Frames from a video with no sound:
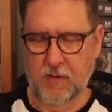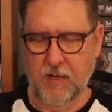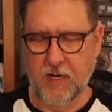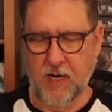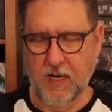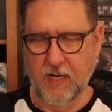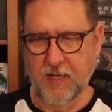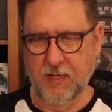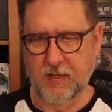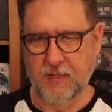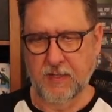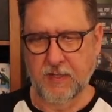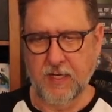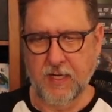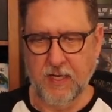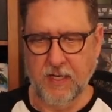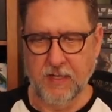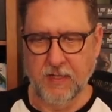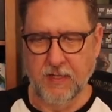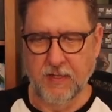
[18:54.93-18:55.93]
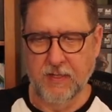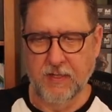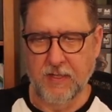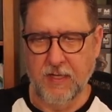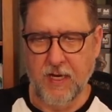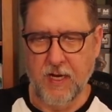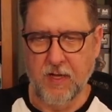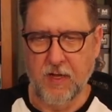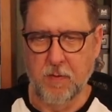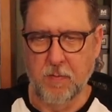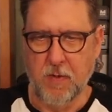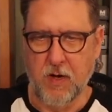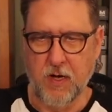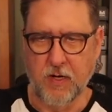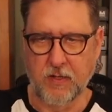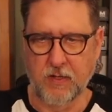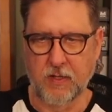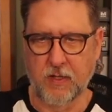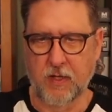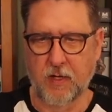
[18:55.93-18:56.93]
and let's see how the
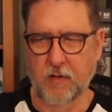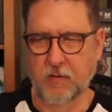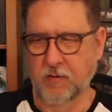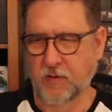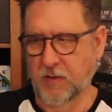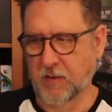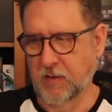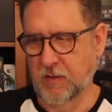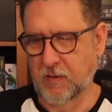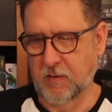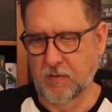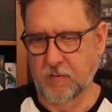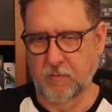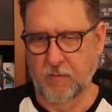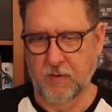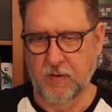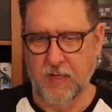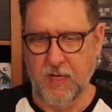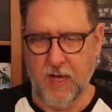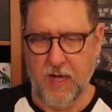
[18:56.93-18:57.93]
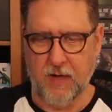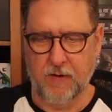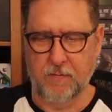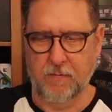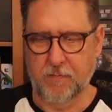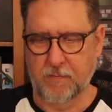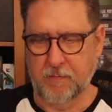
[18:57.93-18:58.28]
box closes with that.